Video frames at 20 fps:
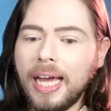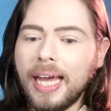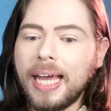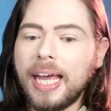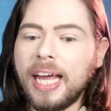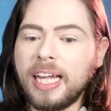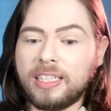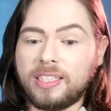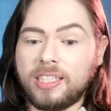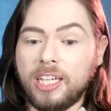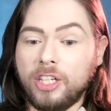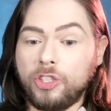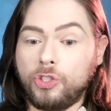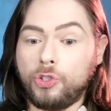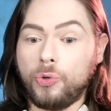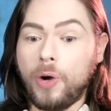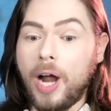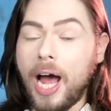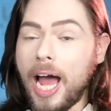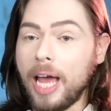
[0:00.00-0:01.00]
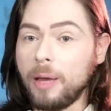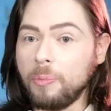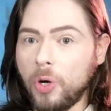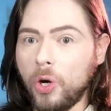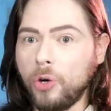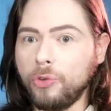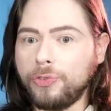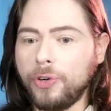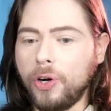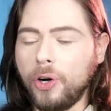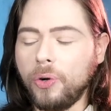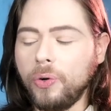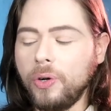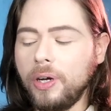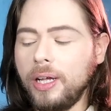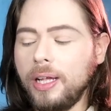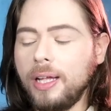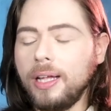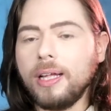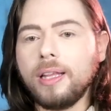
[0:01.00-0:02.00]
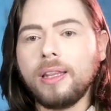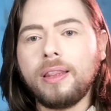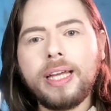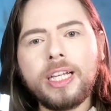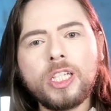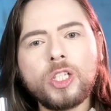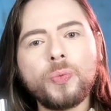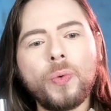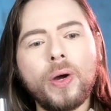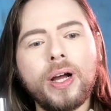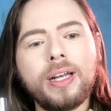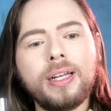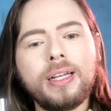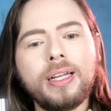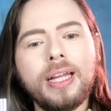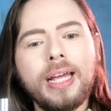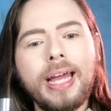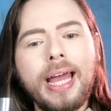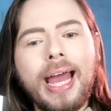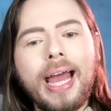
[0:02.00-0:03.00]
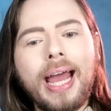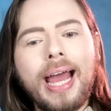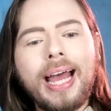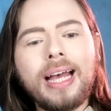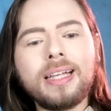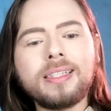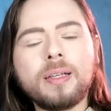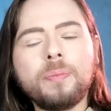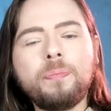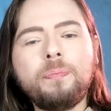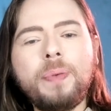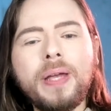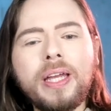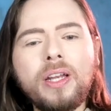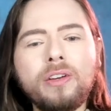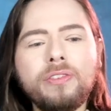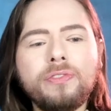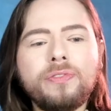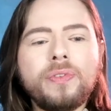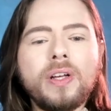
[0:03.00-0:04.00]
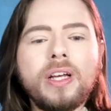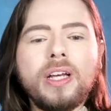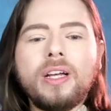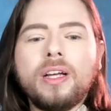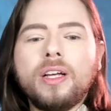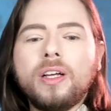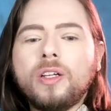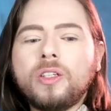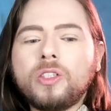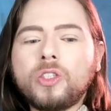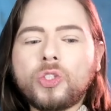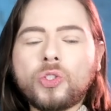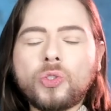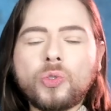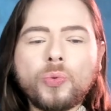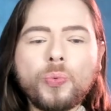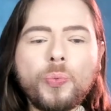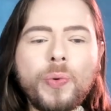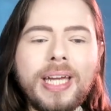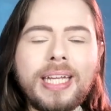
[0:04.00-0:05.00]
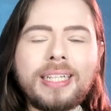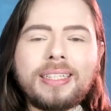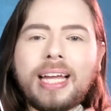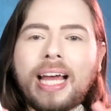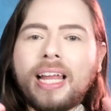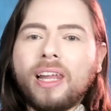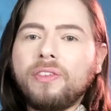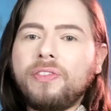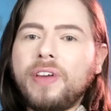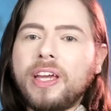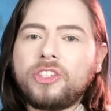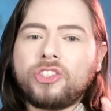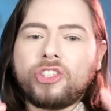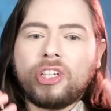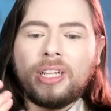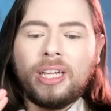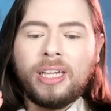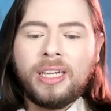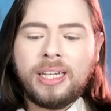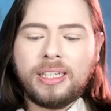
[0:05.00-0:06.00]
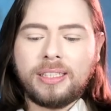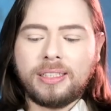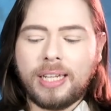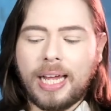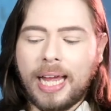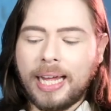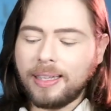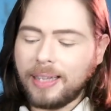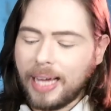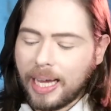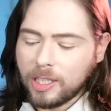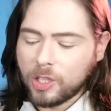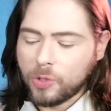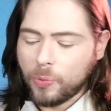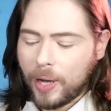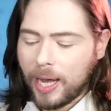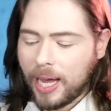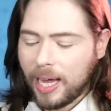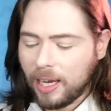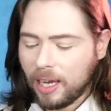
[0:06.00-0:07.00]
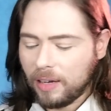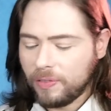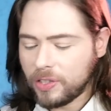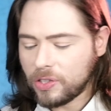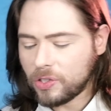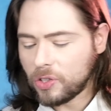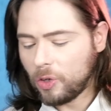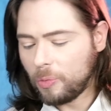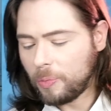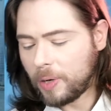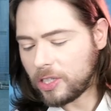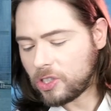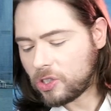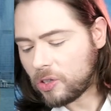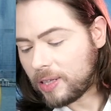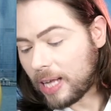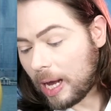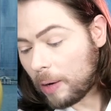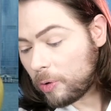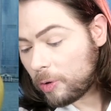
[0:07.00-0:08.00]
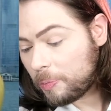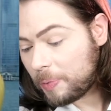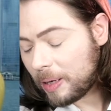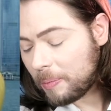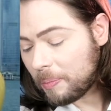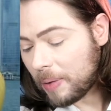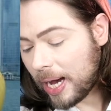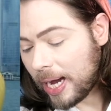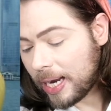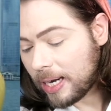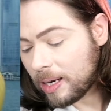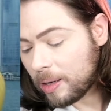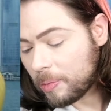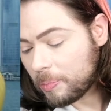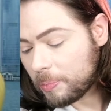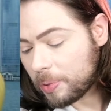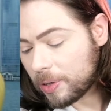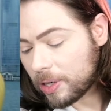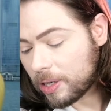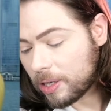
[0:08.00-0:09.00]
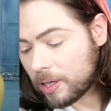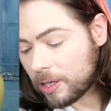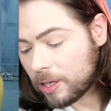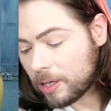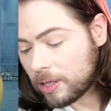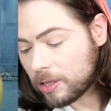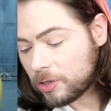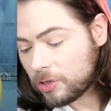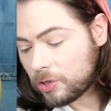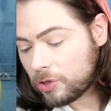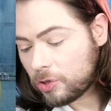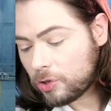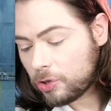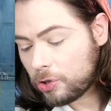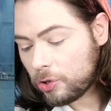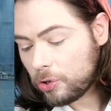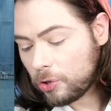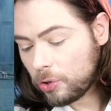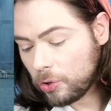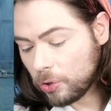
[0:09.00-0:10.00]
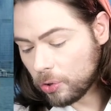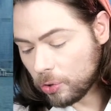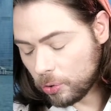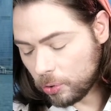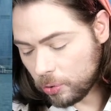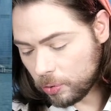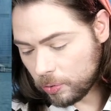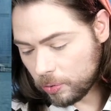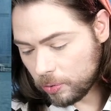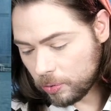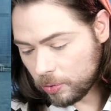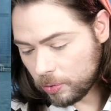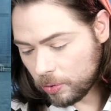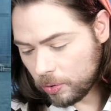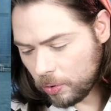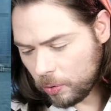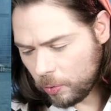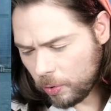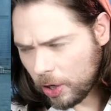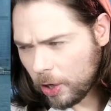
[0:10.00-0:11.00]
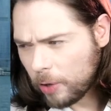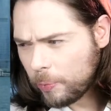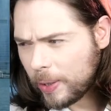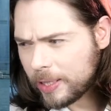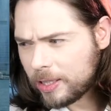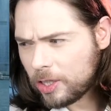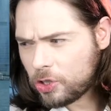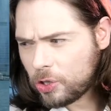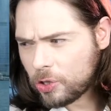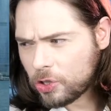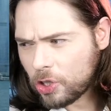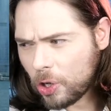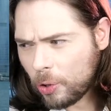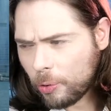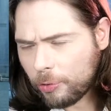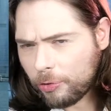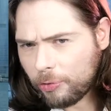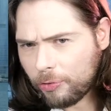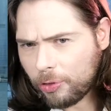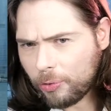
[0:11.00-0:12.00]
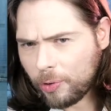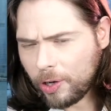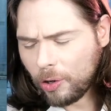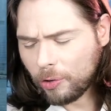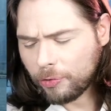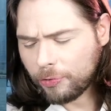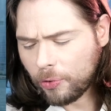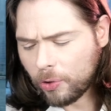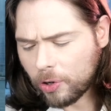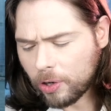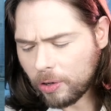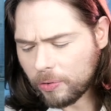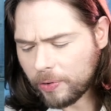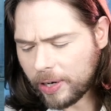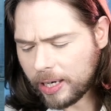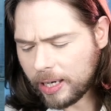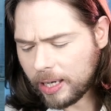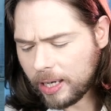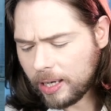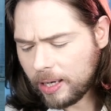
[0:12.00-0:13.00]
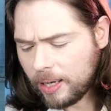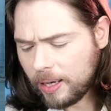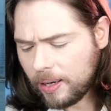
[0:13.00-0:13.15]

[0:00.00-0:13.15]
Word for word: it's a dry mofo. This one has a bit of sweet elevation in it, and that's why I love it so much. So that would be my number 2. Wait, did you show 3 or 4 already?